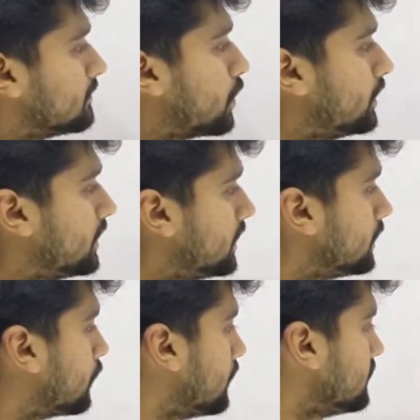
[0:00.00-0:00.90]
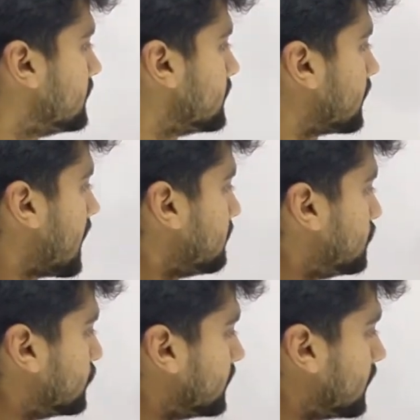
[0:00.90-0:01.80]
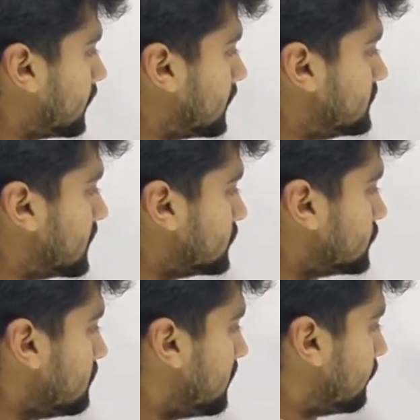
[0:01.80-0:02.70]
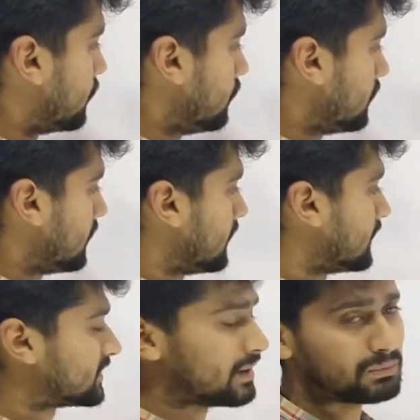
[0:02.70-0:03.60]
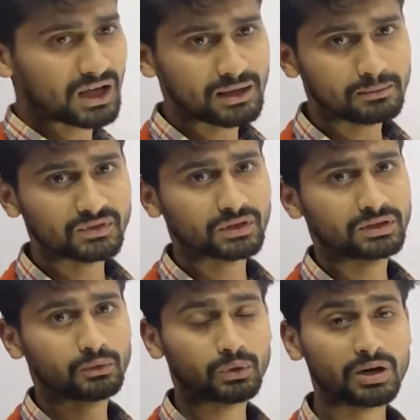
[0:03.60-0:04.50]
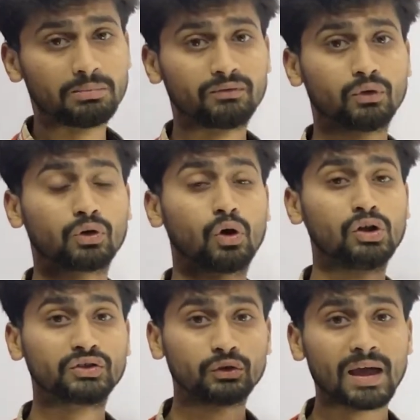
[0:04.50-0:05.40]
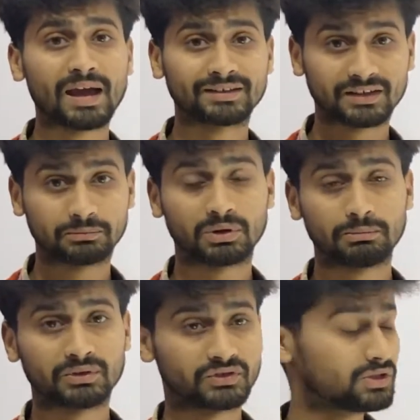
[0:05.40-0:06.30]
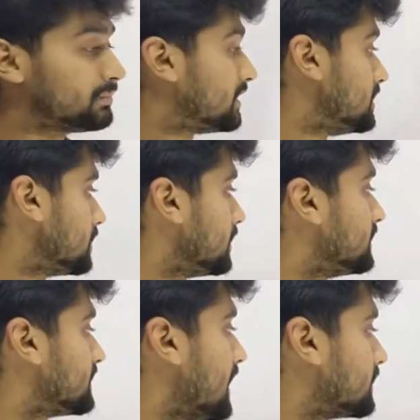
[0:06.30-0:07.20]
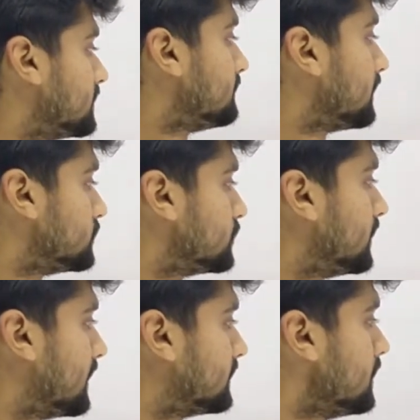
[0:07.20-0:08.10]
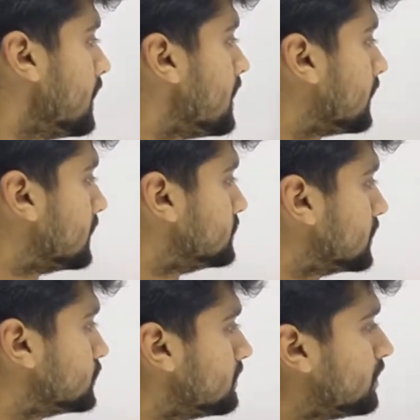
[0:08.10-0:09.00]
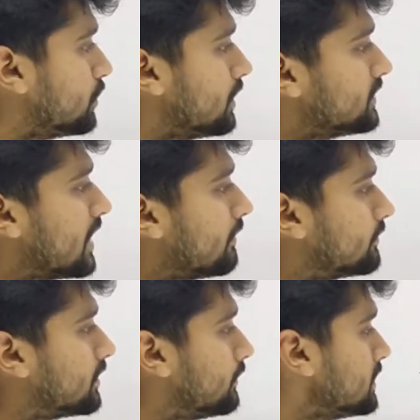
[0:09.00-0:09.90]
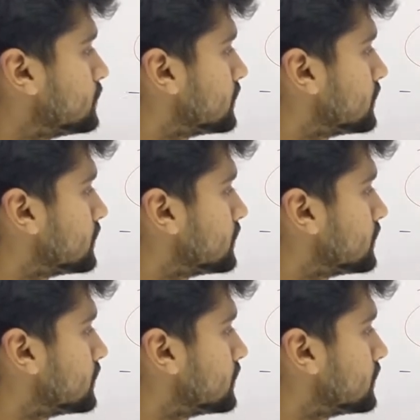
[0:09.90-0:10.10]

subordinating clause. Here I'm using a conjunction before. Sometimes the word before also acts as preposition, but here it's actually functioning as a conjunction because after